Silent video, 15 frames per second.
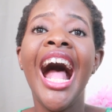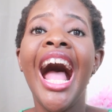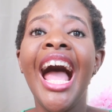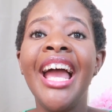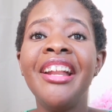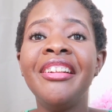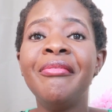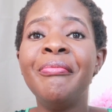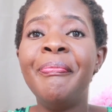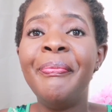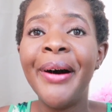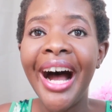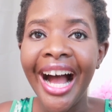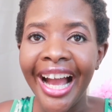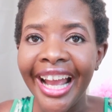And
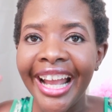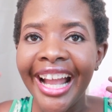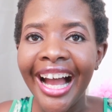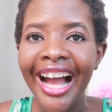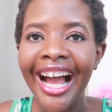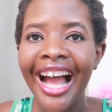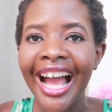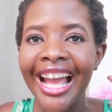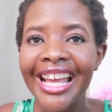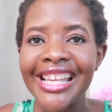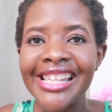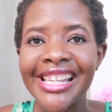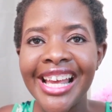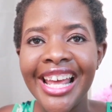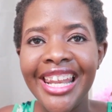bye,
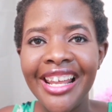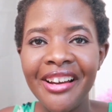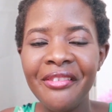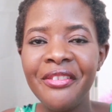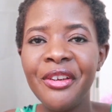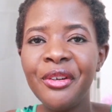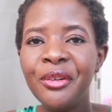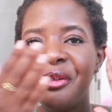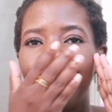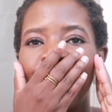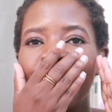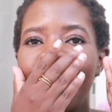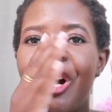guys. I love you.